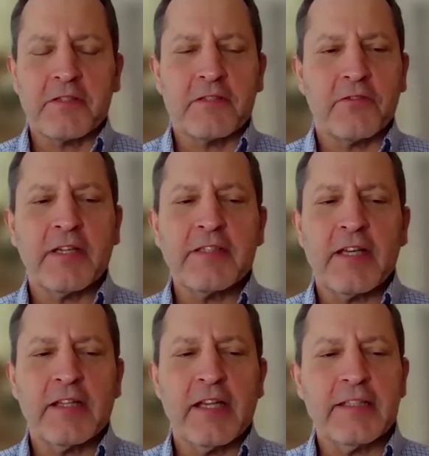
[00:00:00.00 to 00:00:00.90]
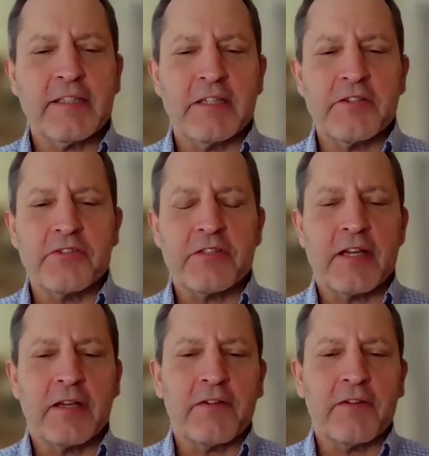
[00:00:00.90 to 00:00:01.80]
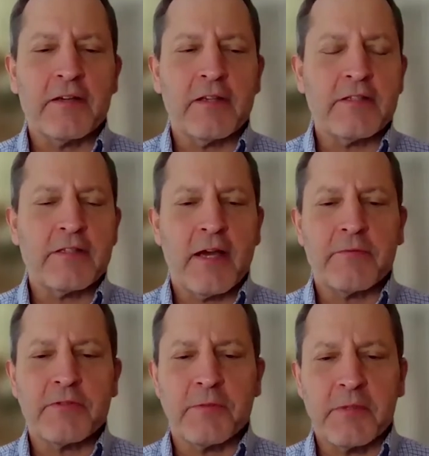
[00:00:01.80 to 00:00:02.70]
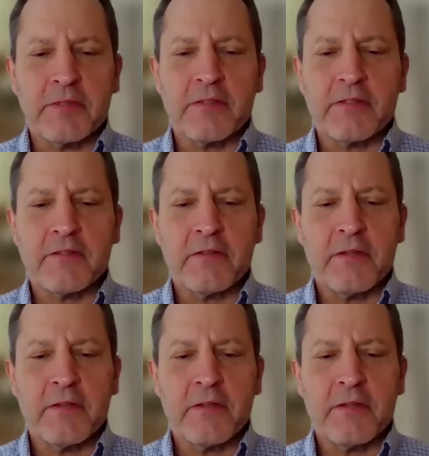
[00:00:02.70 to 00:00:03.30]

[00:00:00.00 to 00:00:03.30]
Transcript: And so I guess I'd like to understand, let's say I was a business